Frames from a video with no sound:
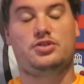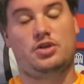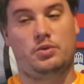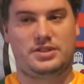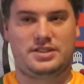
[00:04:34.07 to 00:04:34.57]

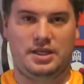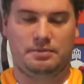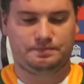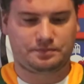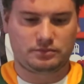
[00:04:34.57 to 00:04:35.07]
so we'll
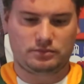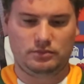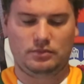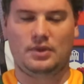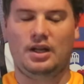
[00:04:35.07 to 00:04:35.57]
see
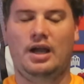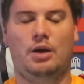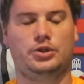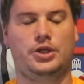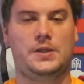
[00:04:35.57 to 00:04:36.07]

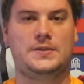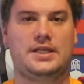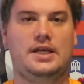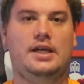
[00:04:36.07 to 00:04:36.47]
how it goes.